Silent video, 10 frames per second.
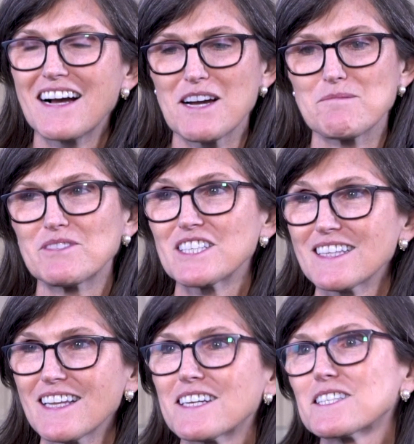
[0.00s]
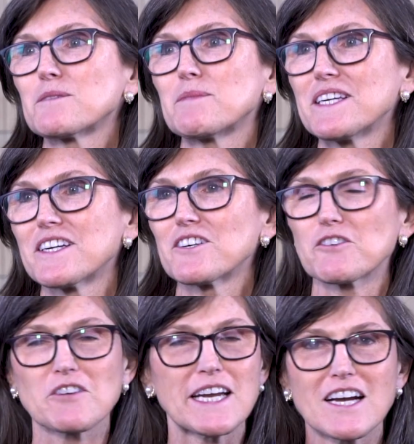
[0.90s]
I'm delighted to be here.
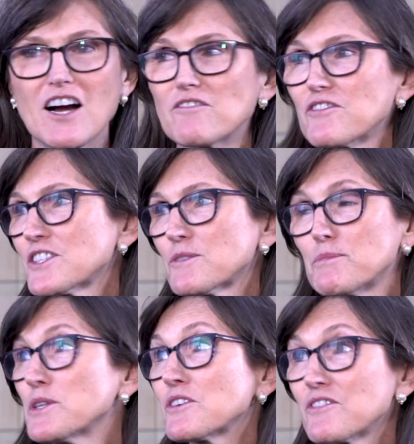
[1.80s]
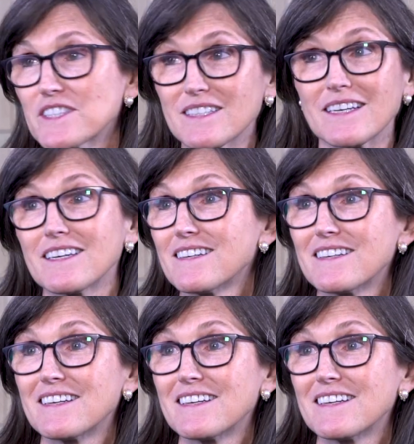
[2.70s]
Great conference, beautiful city.